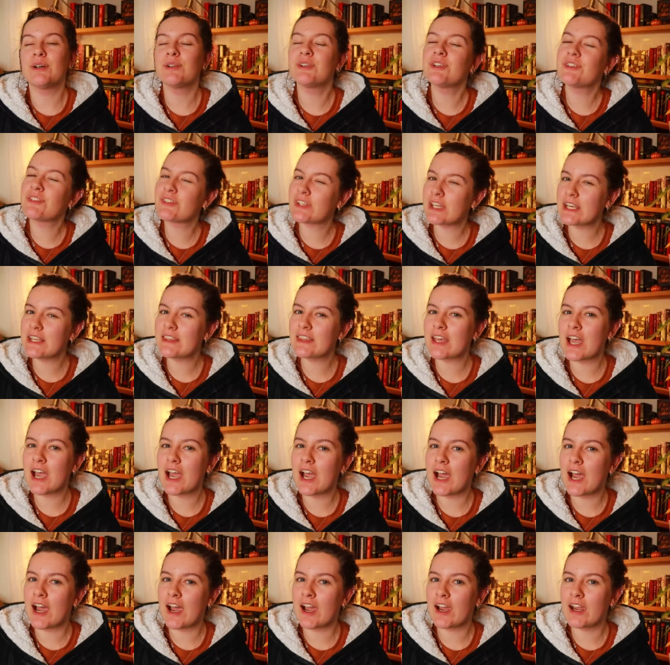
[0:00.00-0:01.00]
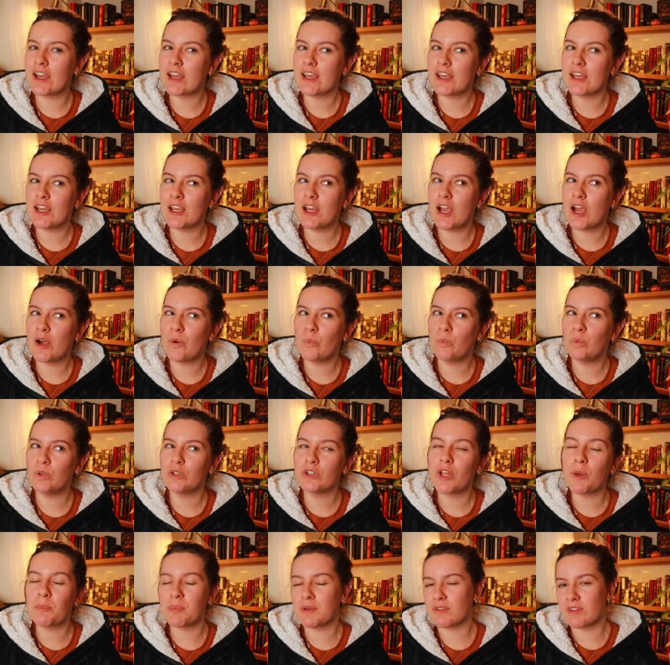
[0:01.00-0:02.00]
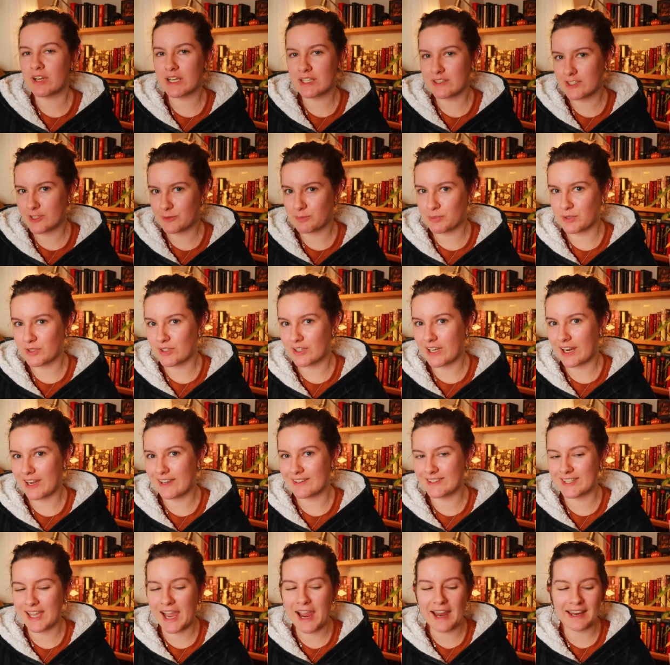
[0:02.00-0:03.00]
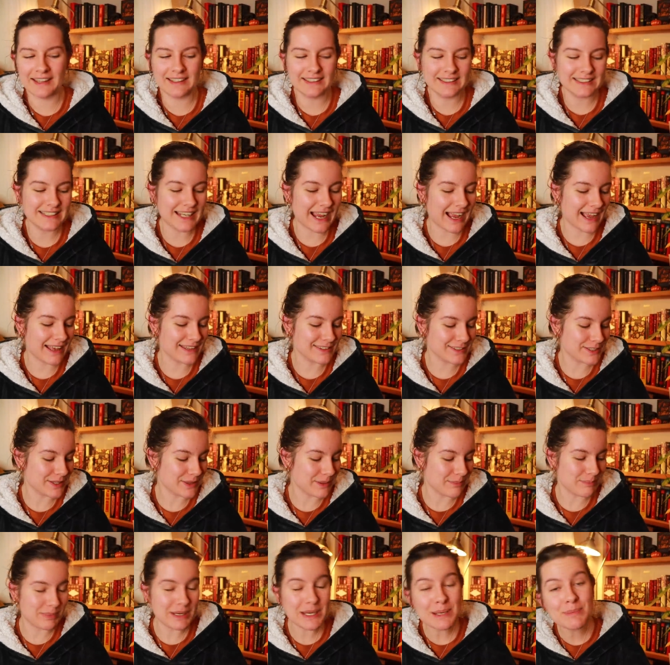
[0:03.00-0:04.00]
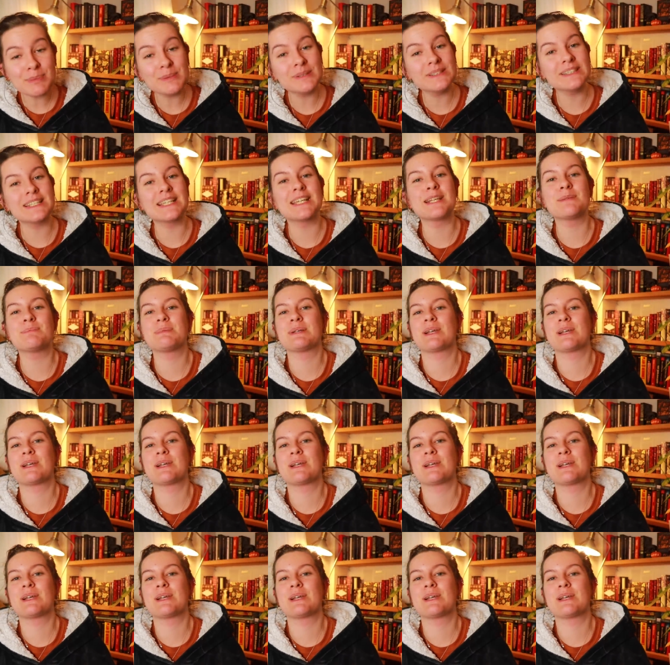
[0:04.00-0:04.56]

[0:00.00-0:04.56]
Although saying that, I will not be rating this book as highly as other people did,